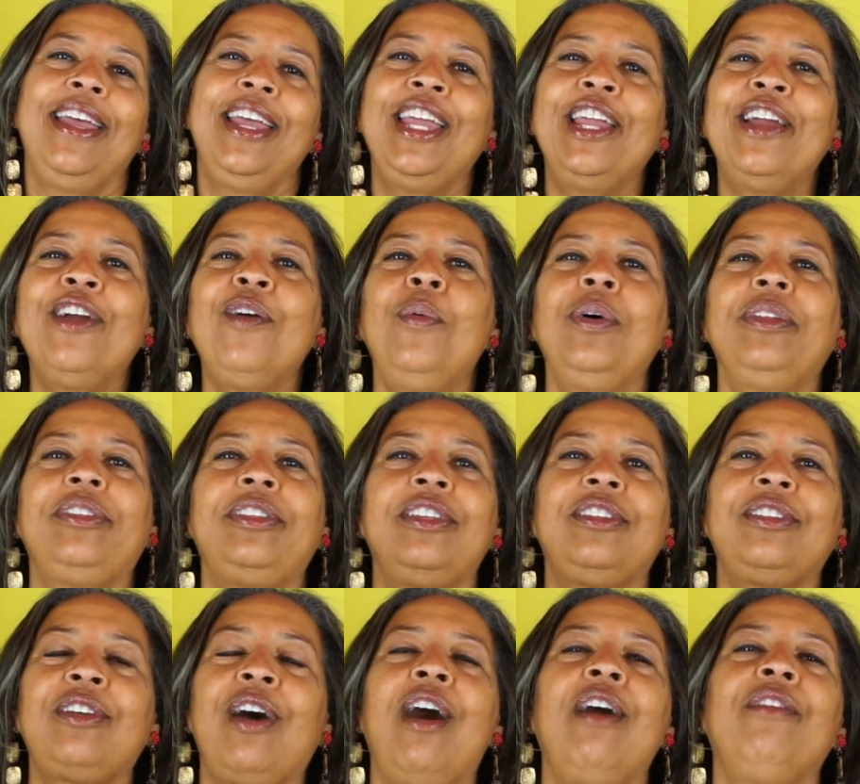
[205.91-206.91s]
Here was
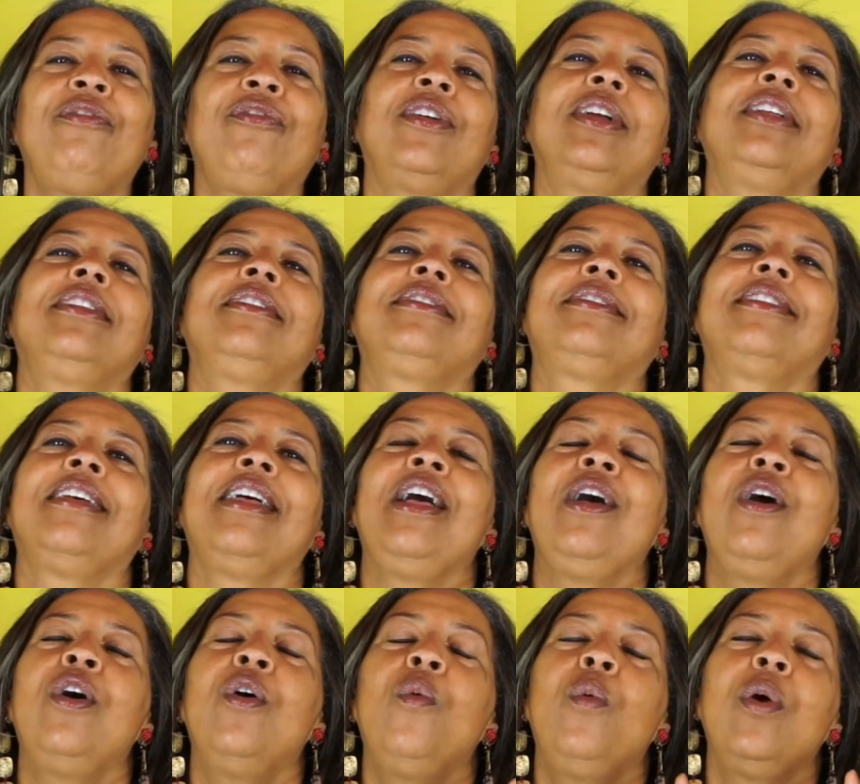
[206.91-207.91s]
this conference
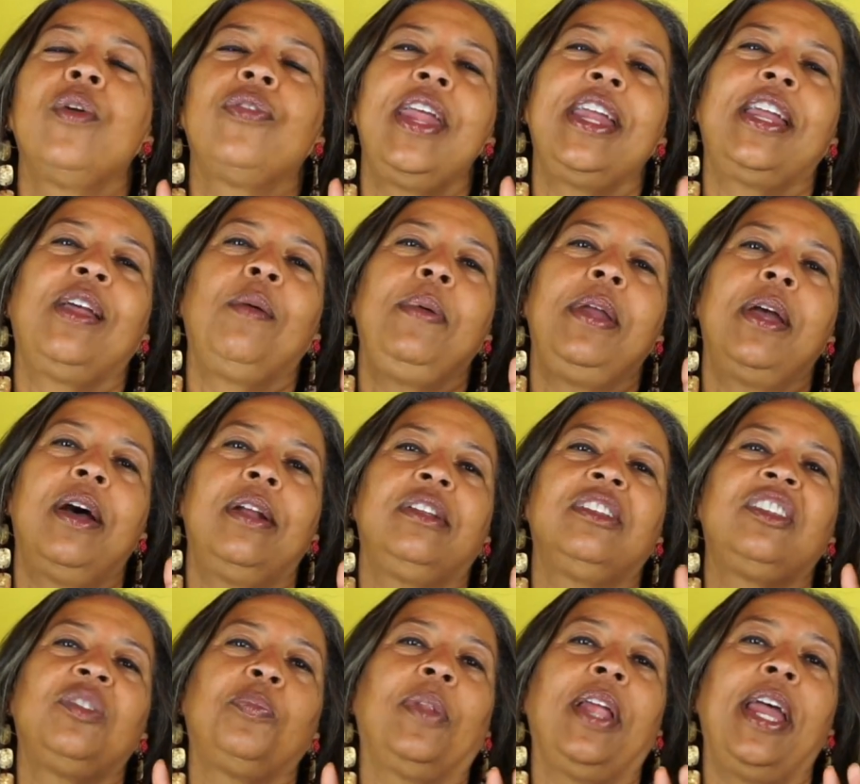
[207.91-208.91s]
where they could be on
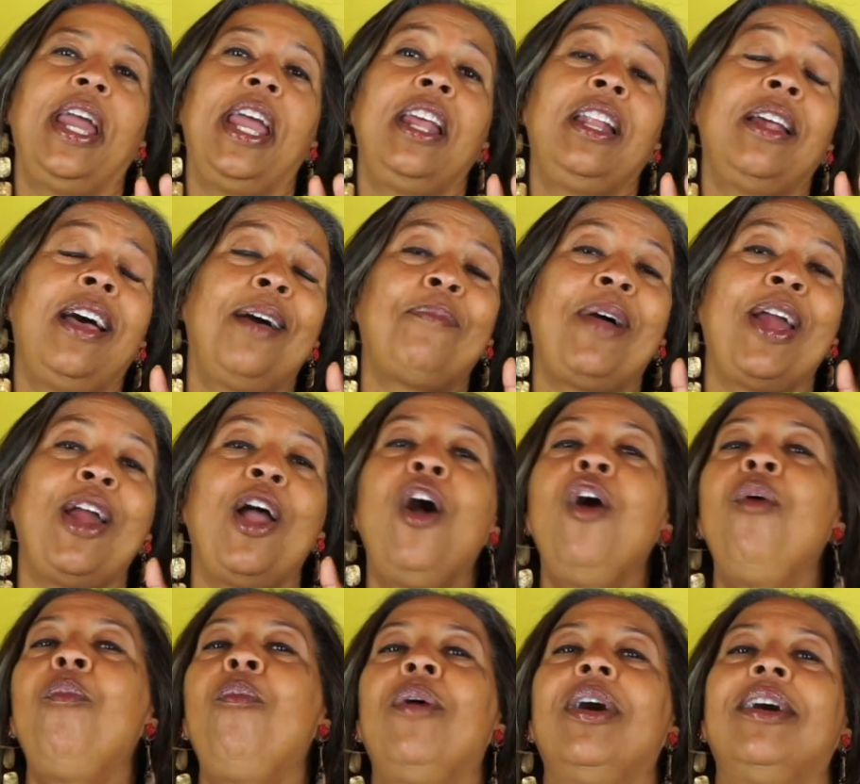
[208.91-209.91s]
display. And my
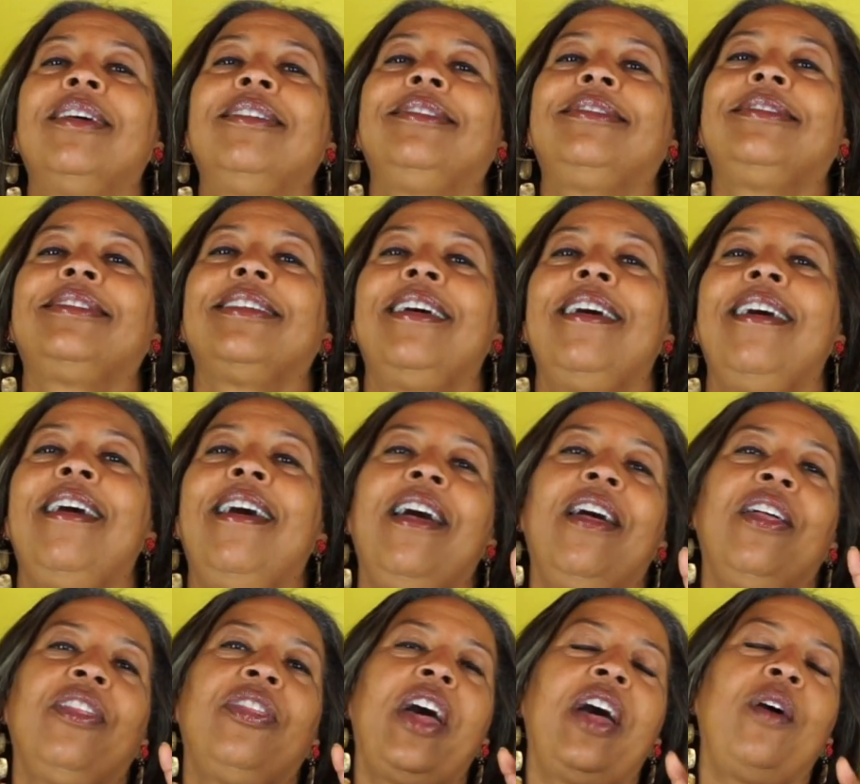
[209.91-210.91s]
hope was
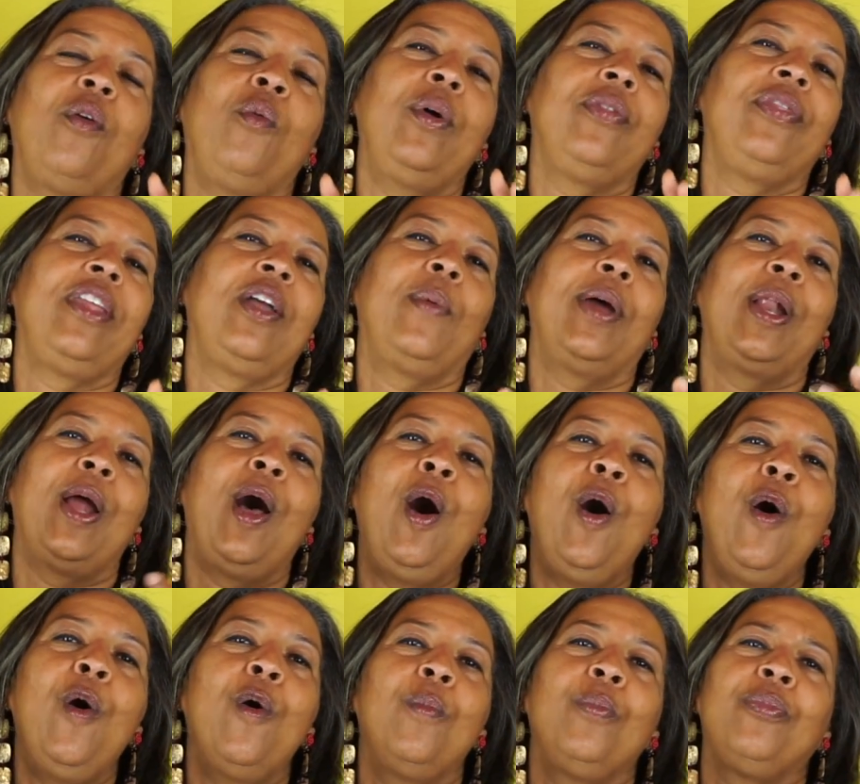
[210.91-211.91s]
that when they went
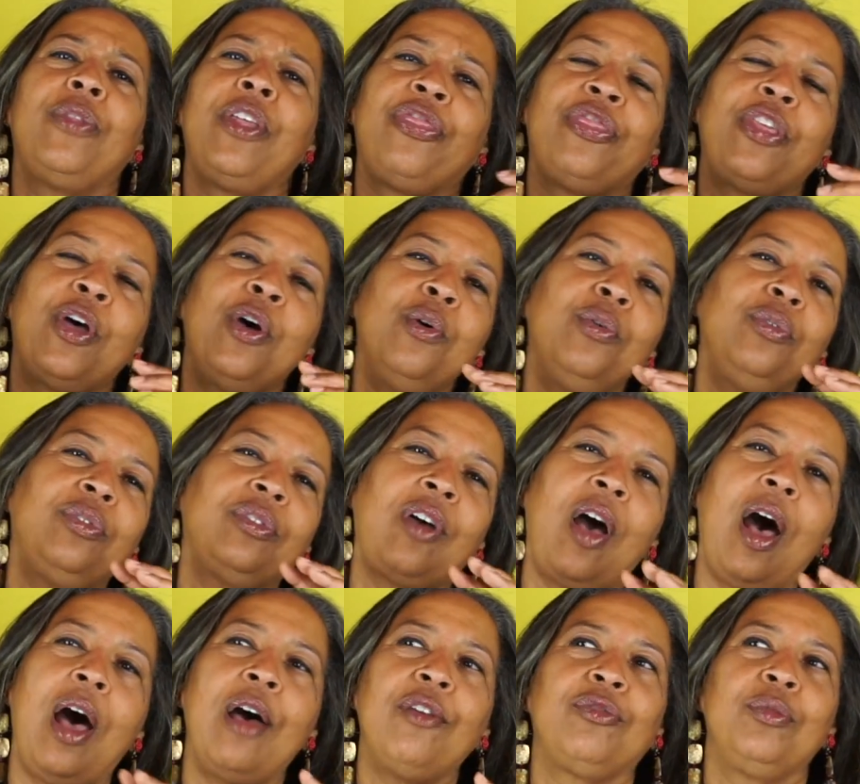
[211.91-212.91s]
home, that those
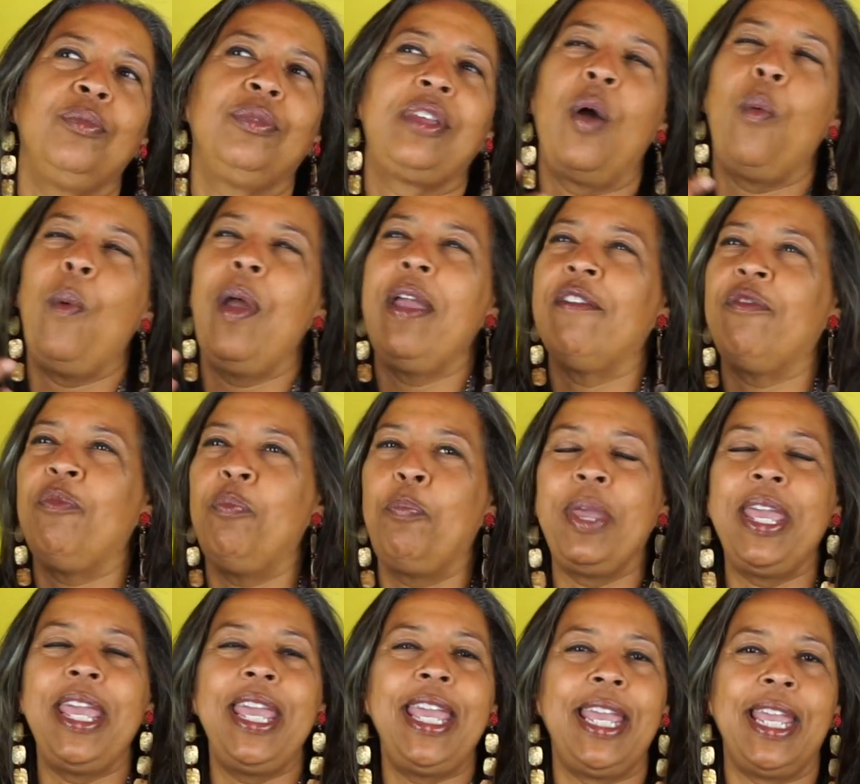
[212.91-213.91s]
costumes, that way of
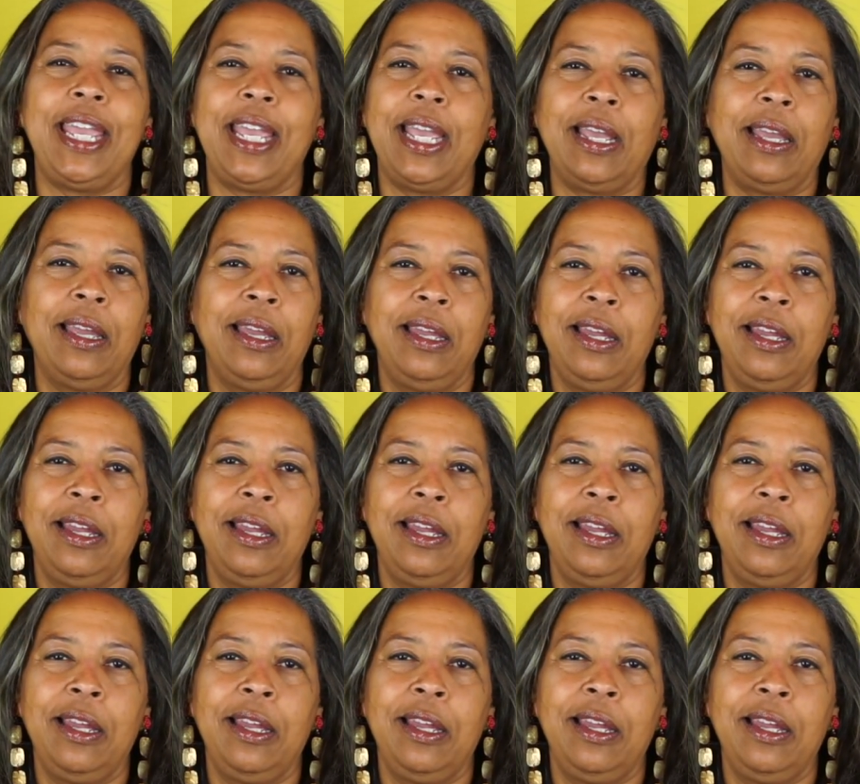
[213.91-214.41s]
being,